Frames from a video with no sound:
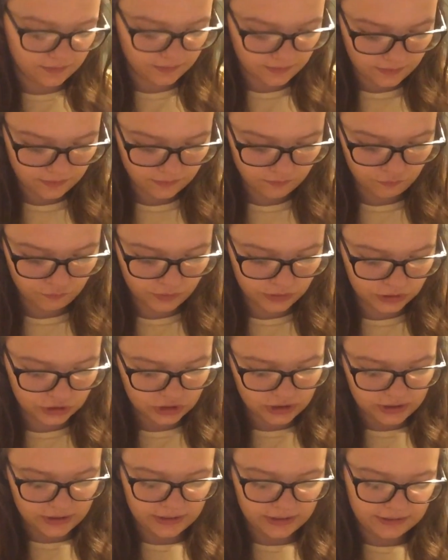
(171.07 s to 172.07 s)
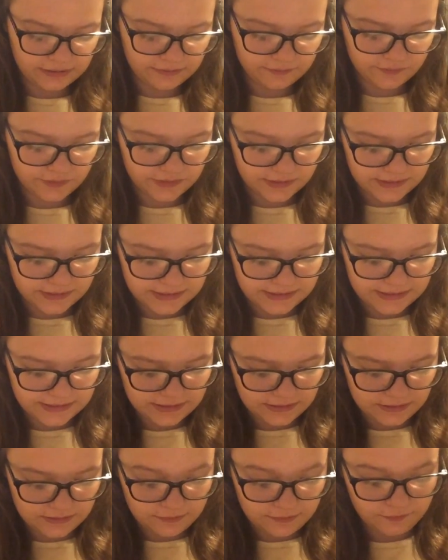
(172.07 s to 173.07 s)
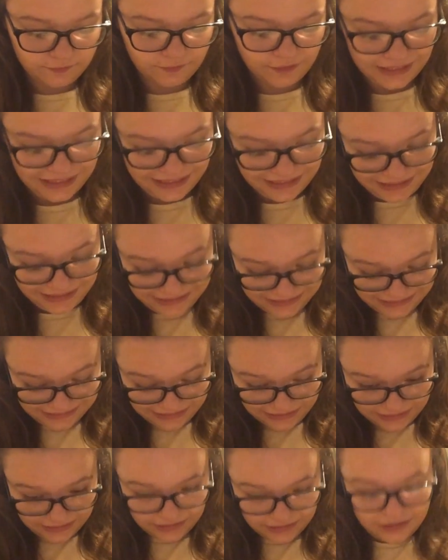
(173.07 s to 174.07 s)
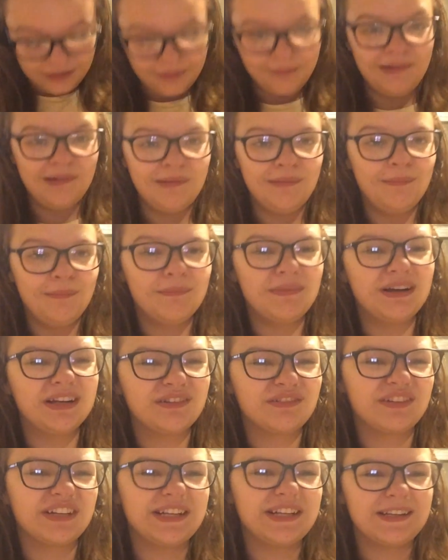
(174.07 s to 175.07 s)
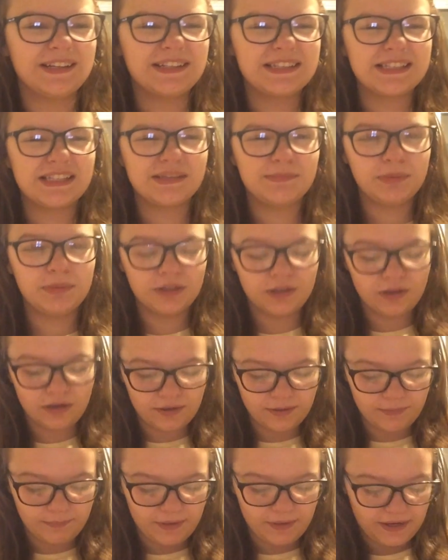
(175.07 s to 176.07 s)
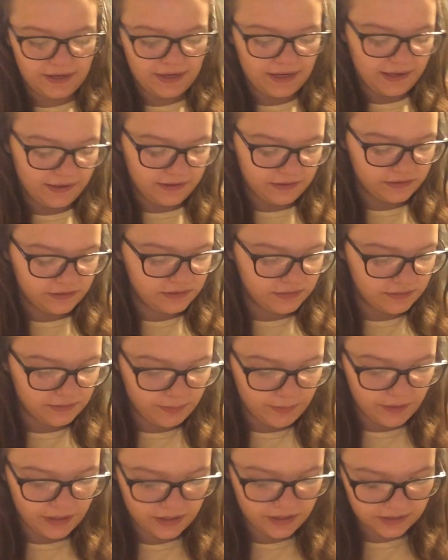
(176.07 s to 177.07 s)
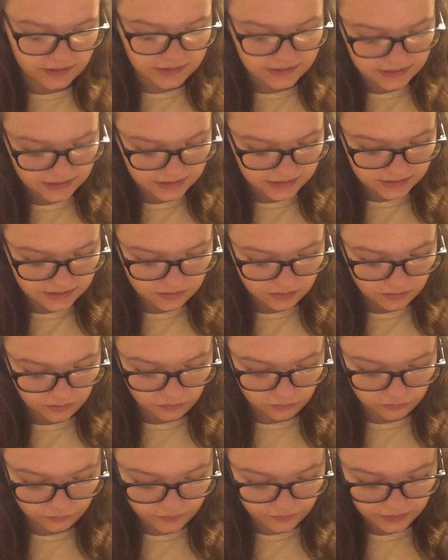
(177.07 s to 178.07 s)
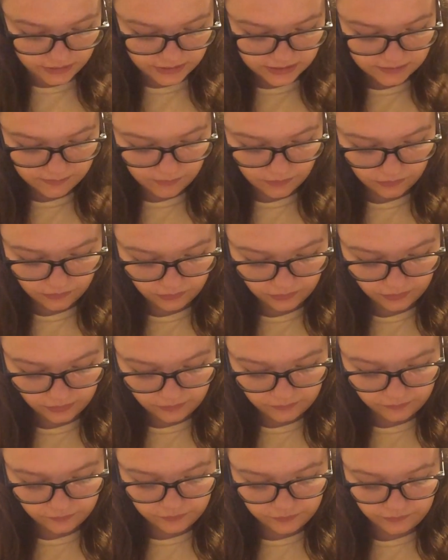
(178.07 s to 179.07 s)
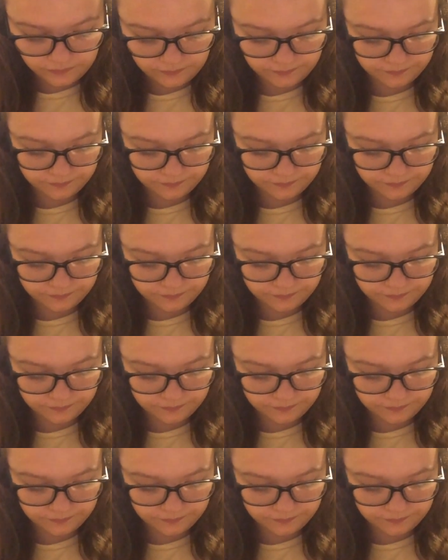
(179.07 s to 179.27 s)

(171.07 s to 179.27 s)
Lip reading: glove, which I have to take off my rings to put on my hand because it's a really small glove,